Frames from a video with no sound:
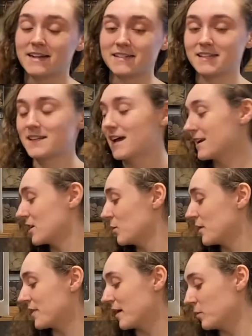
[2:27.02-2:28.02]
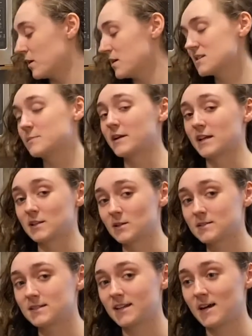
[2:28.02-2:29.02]
I did not know what that was, but I
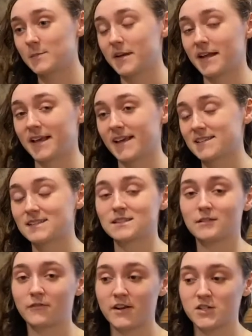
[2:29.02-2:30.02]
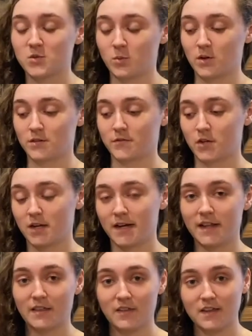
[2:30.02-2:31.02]
looked it up, and I guess it's the French word for
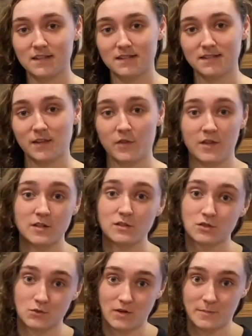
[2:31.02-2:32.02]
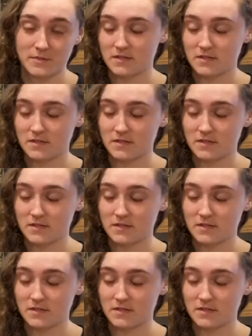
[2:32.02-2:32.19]
cutting things into thin strips.